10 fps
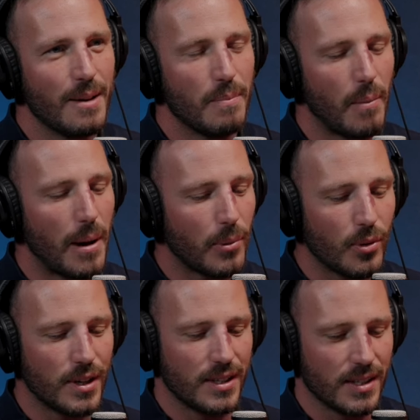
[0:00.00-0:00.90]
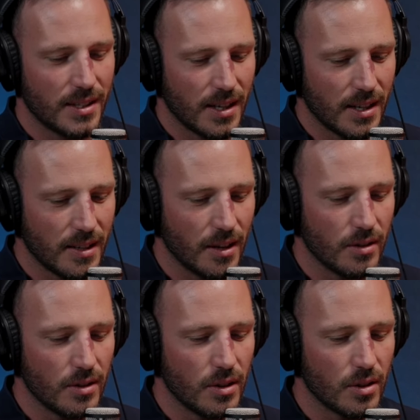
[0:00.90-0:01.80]
But my point is, is, you know,
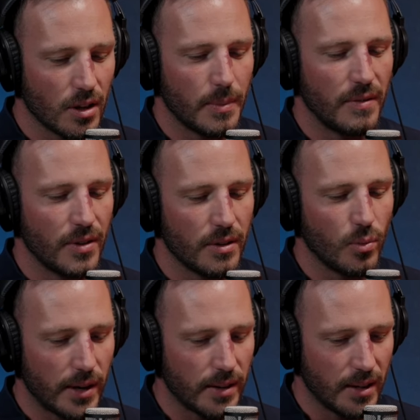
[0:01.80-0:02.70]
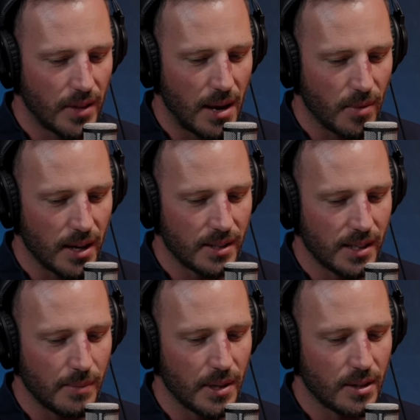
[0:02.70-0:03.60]
you got to be very wary of that
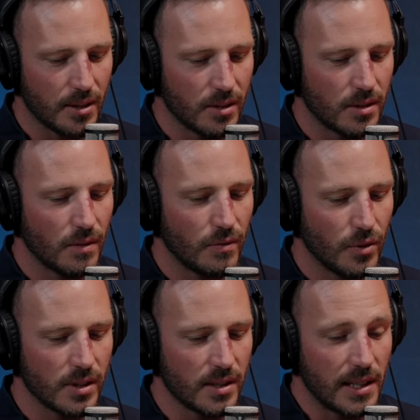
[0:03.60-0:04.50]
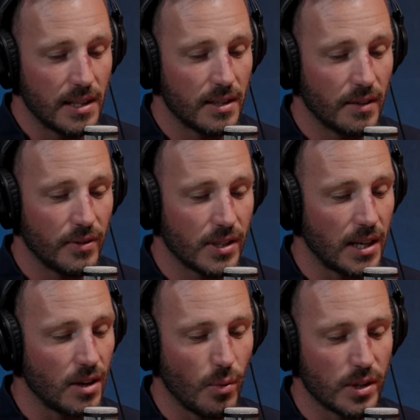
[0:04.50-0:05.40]
mindset because, firstly, if you say
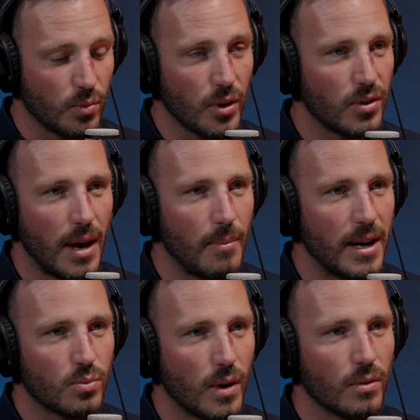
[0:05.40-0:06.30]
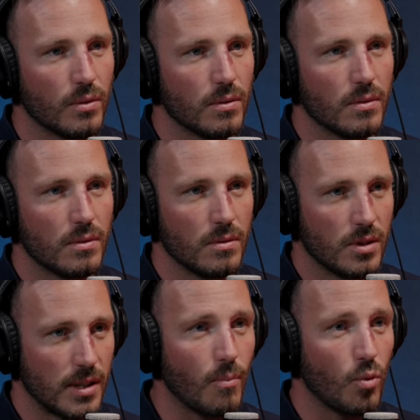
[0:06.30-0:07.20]
no one's worth that much, well,
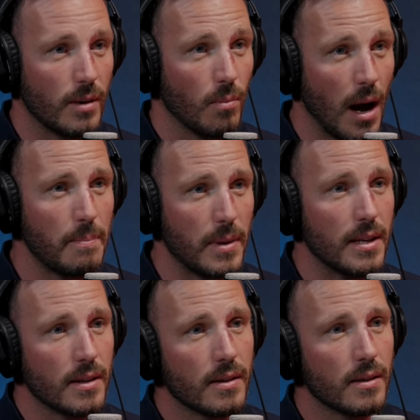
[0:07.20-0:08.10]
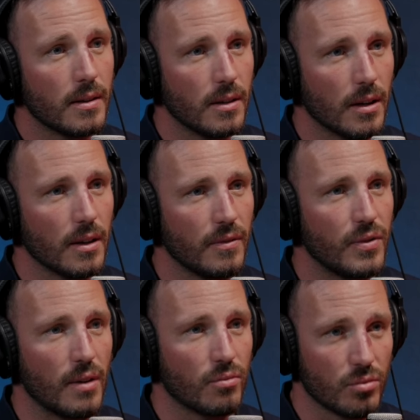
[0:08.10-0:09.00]
someone might be, you know, if
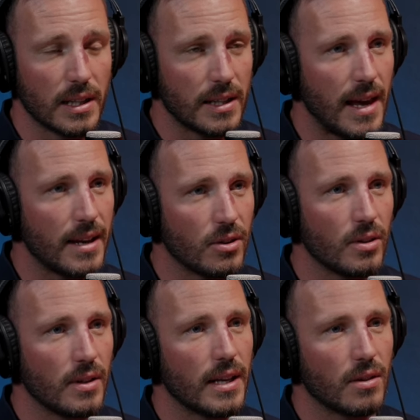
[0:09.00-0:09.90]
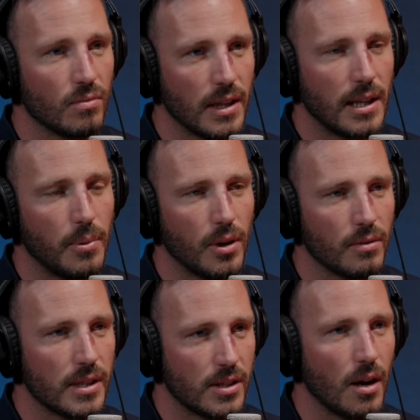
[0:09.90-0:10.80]
they're really that good and they can really pull a
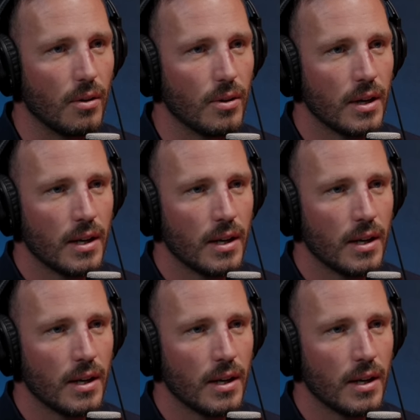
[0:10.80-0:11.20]
result